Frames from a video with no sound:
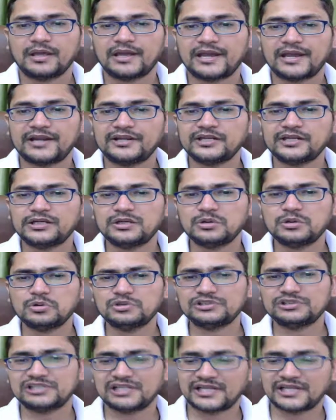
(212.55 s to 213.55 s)
And it
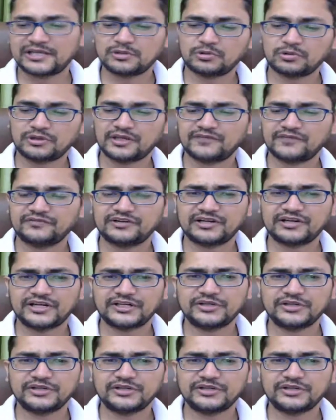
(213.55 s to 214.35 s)
looks like okay after knight